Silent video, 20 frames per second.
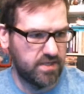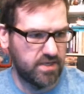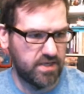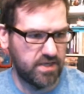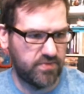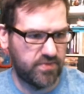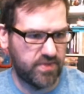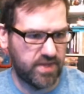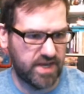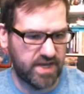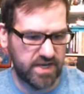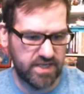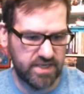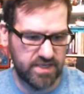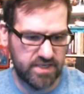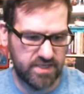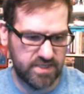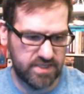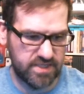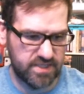And that
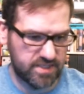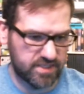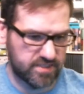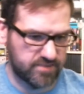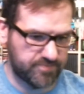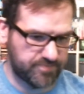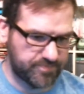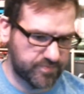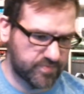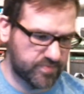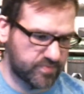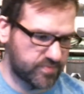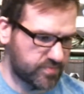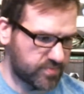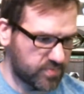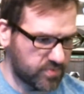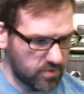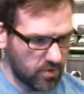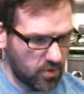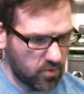is...
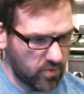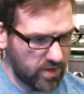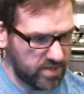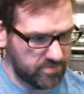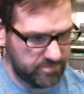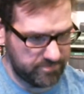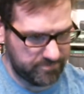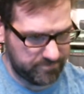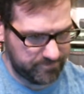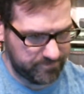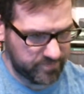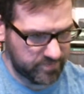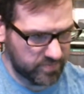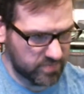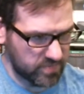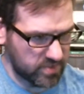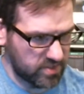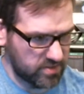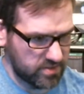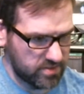No, wait.
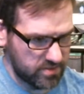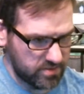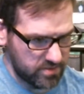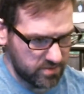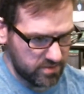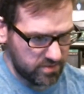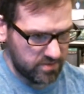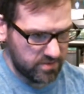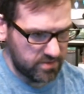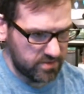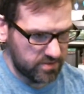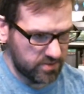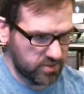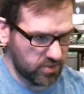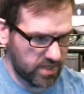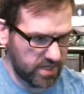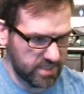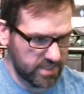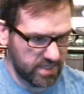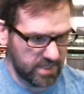
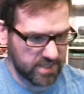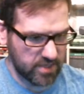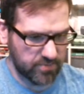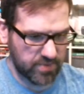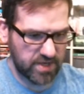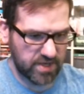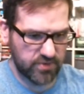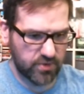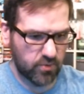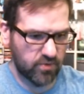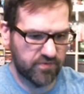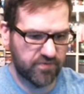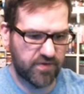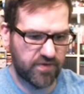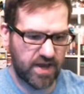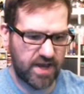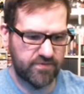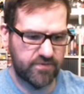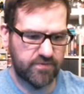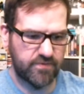Sorry, I take that back. There were
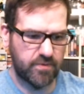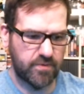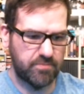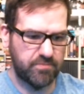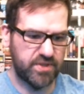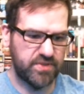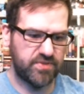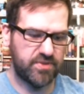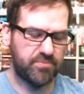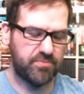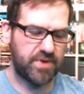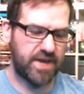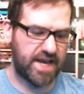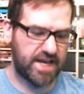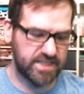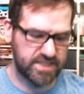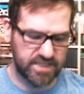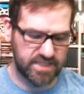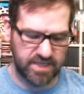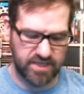5 of them, but in the
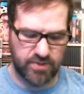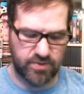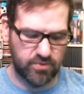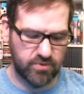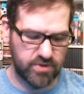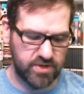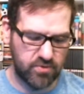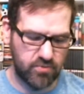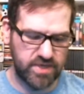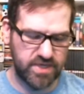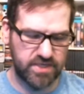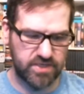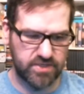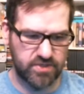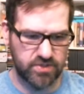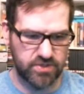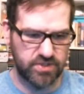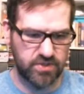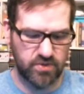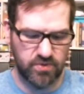past, like 3 weeks
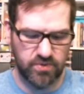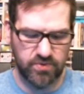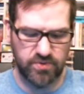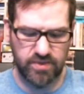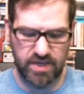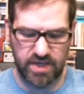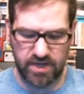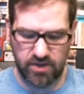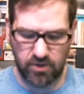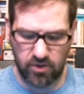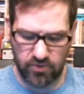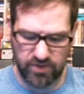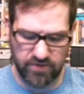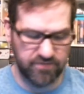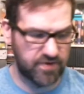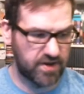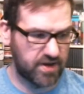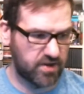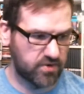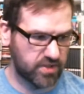or so, I'd only
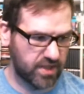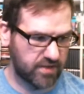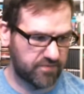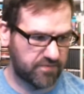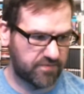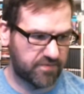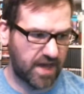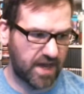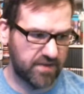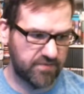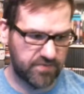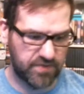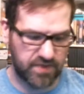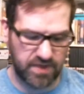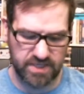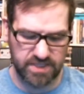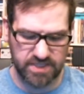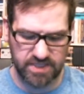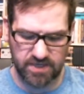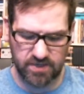found like 5
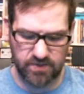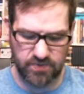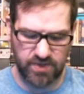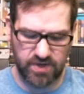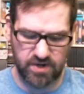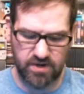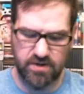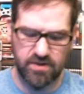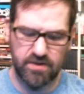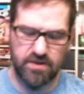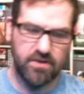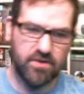things out there.